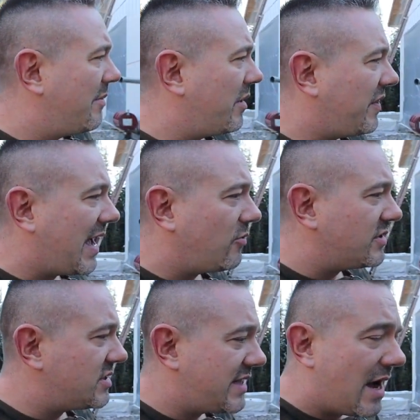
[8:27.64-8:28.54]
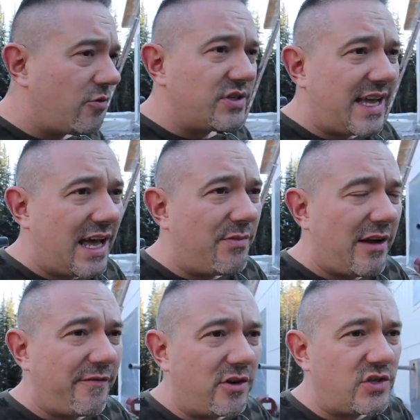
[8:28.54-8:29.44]
But that was kind of
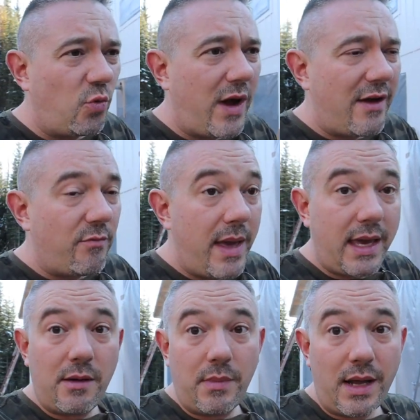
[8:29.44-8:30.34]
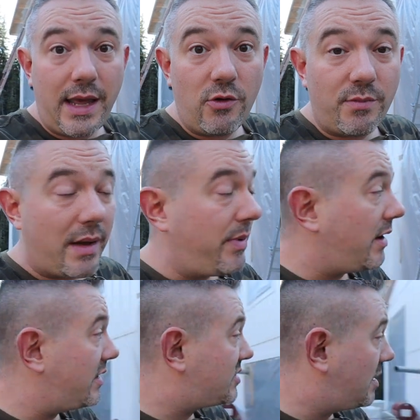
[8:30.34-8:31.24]
my first way of making money with my
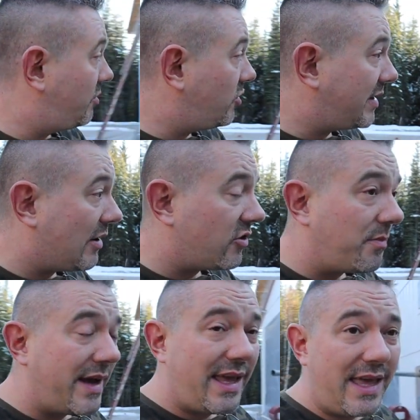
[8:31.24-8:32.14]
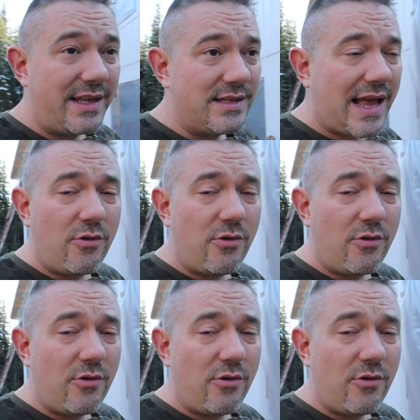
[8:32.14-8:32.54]
parents, and I'm doing that with my kids.